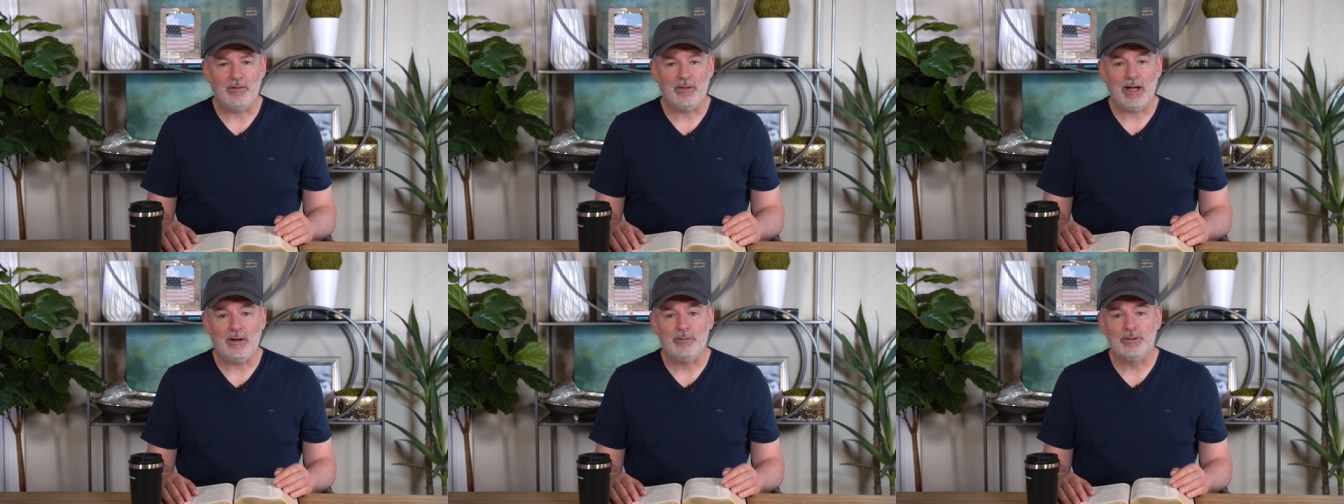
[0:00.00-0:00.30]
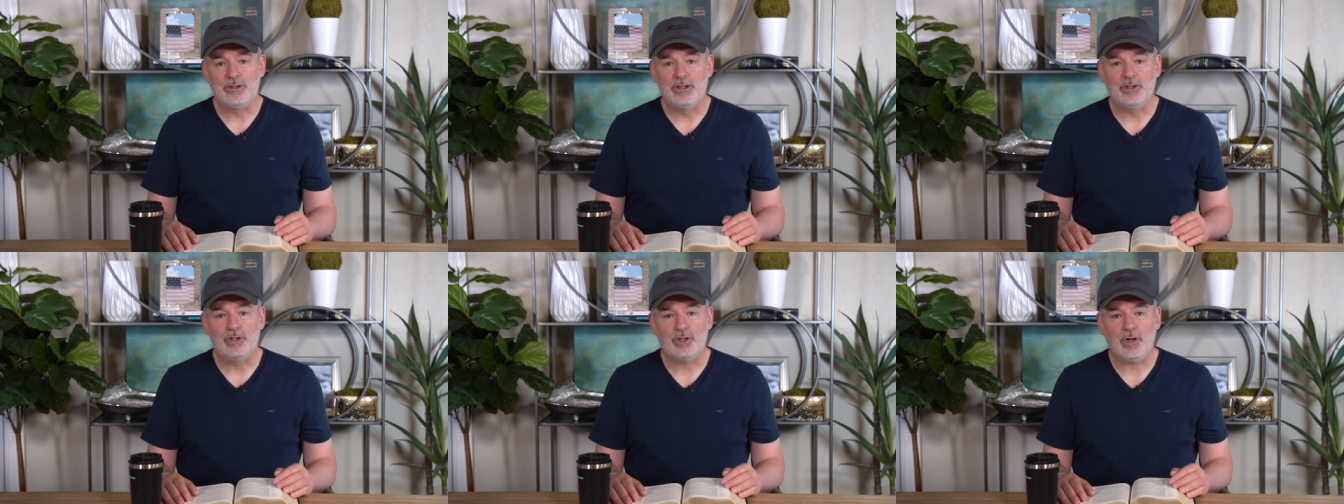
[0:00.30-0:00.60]
That was
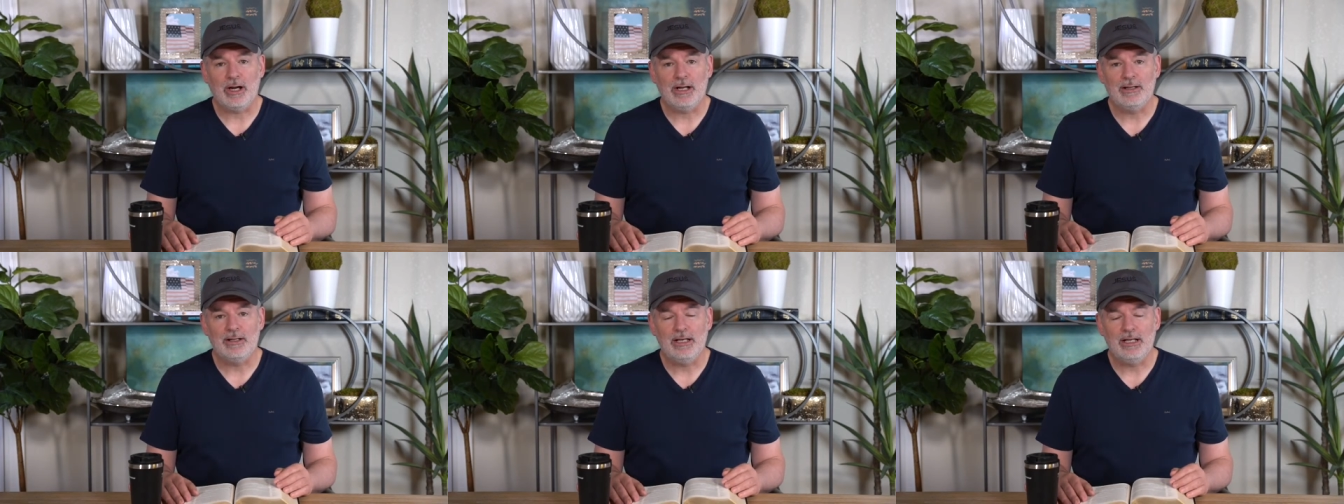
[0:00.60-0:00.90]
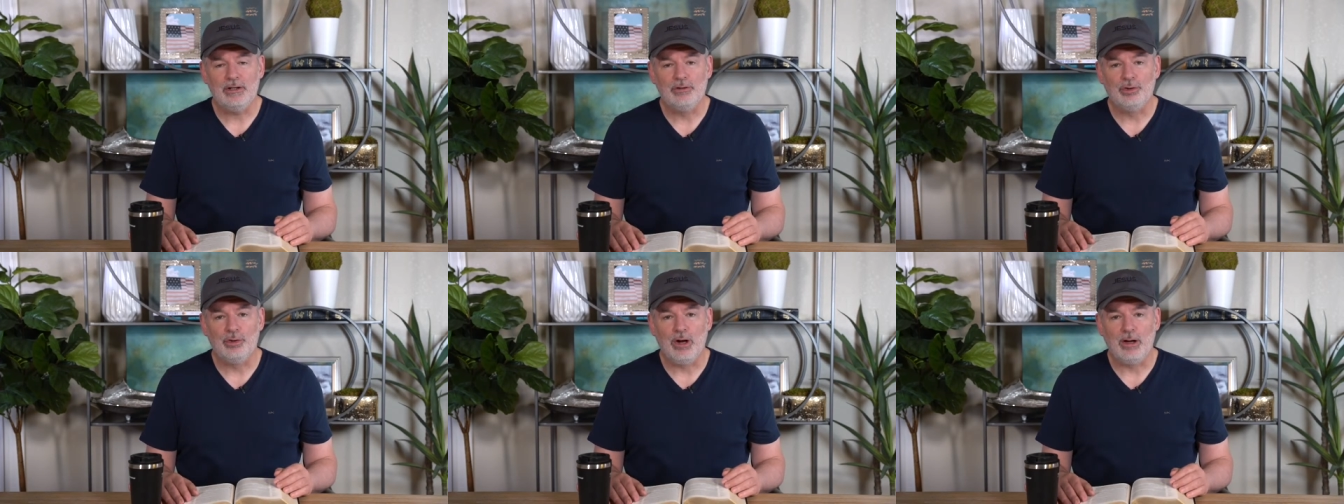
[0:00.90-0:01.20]
the trade that he
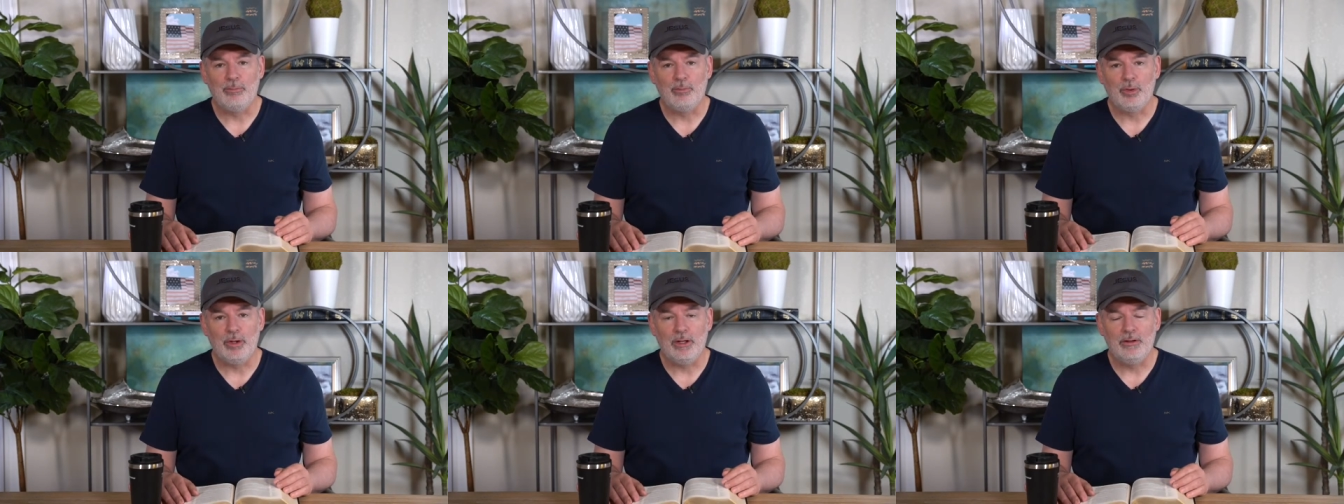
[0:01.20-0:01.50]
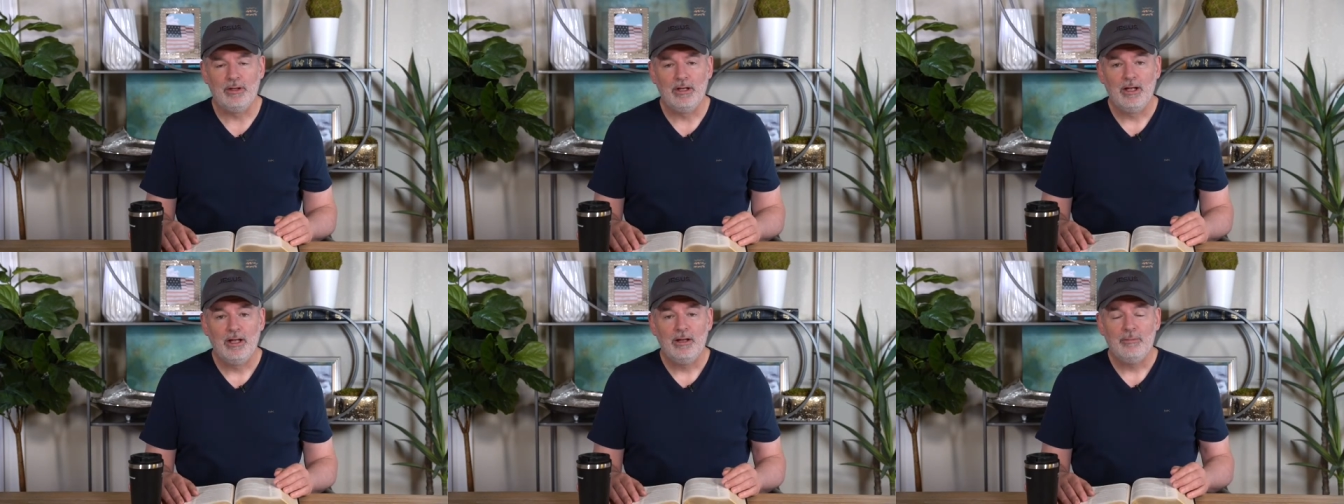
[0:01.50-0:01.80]
grew up
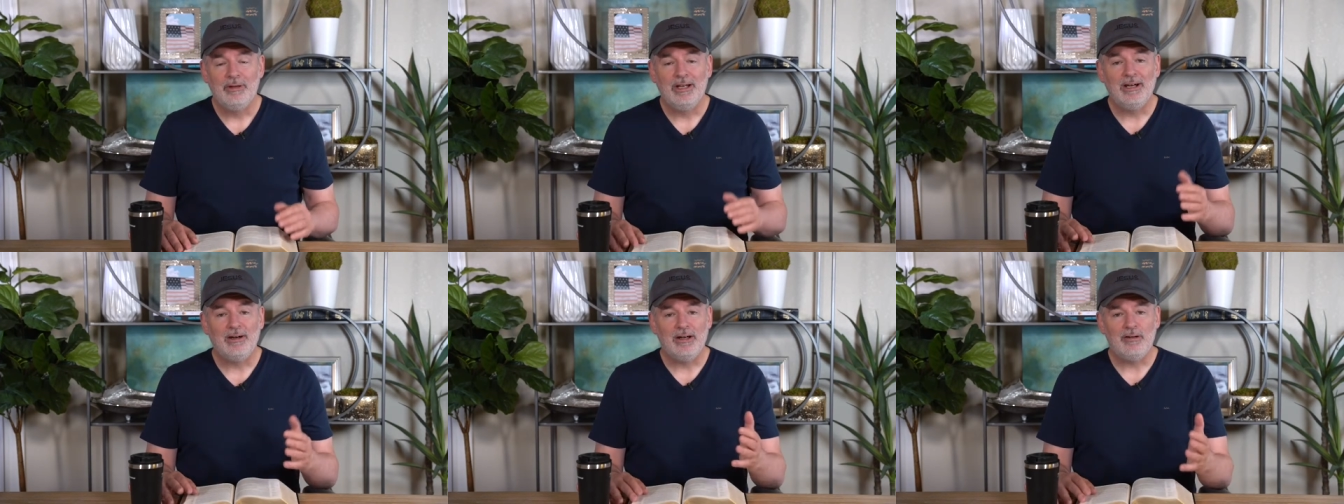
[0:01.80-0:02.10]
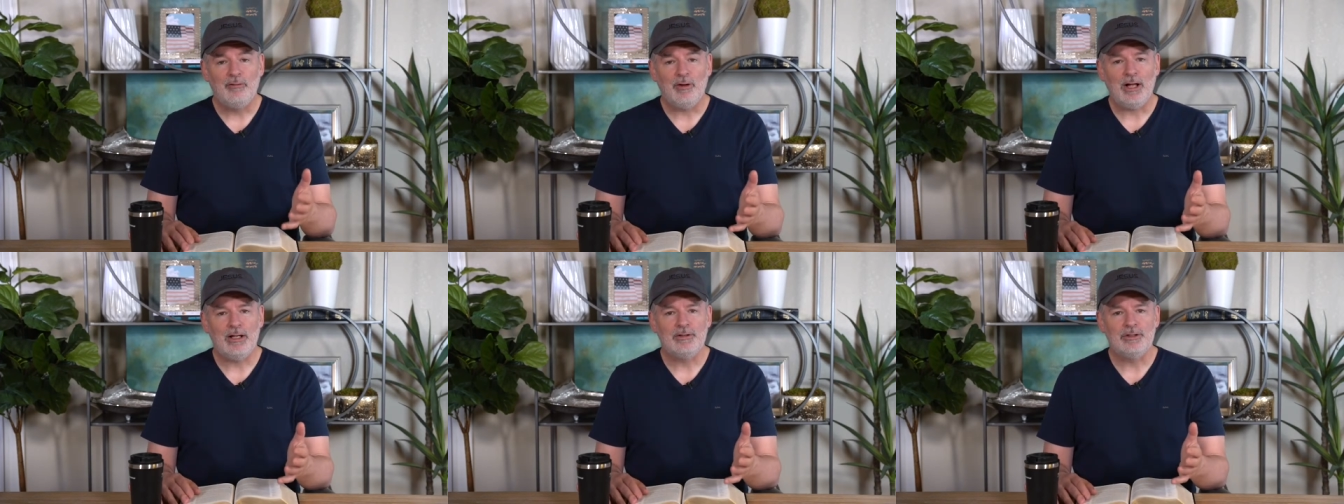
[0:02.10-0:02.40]
with. But here he
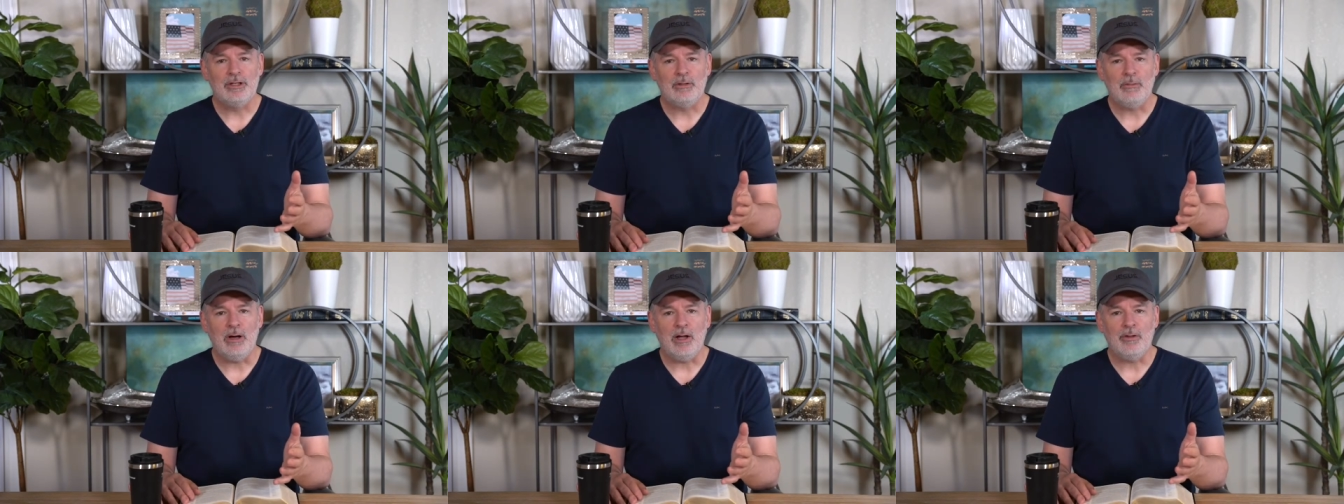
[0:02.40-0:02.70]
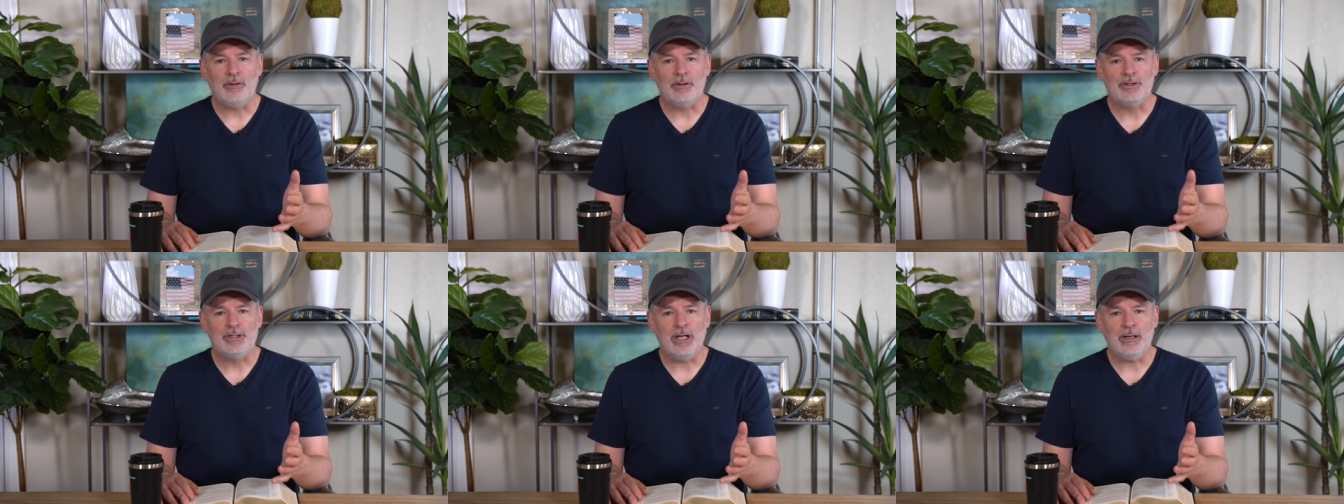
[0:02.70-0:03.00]
finds some
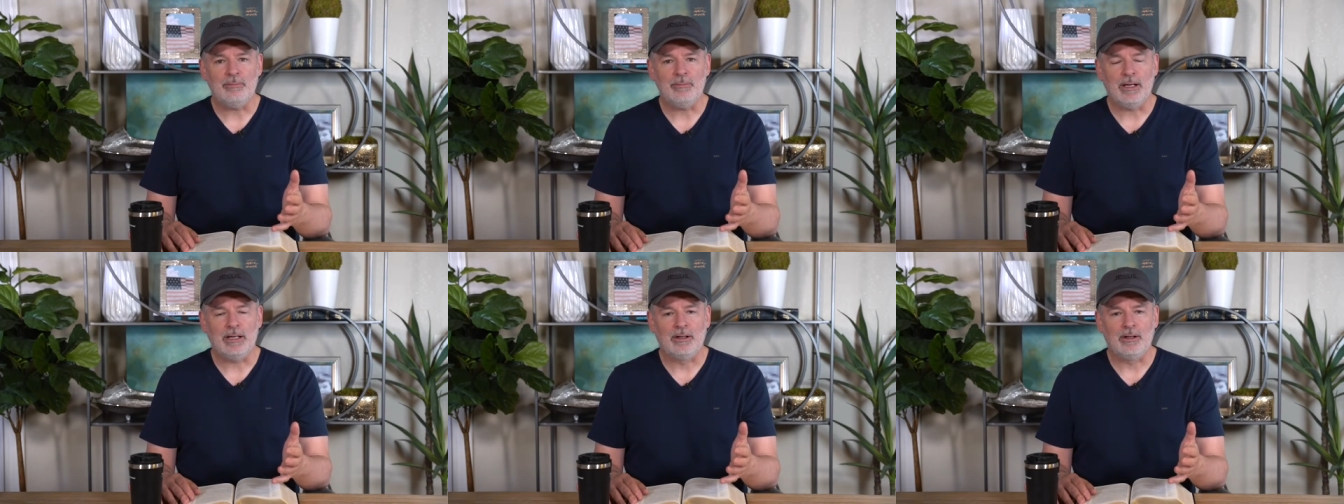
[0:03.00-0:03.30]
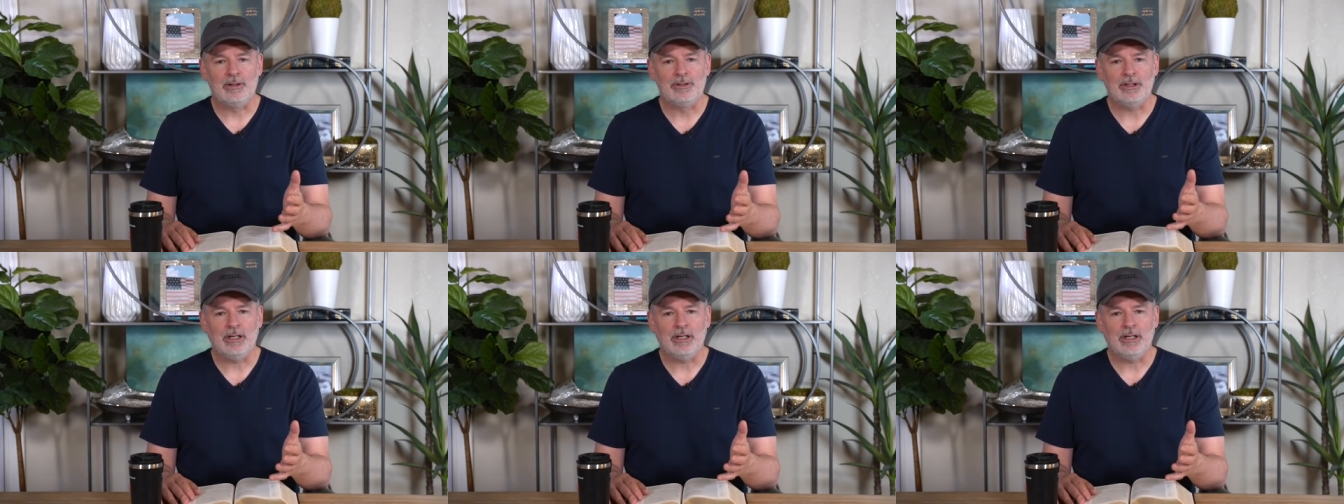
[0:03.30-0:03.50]
other tent makers.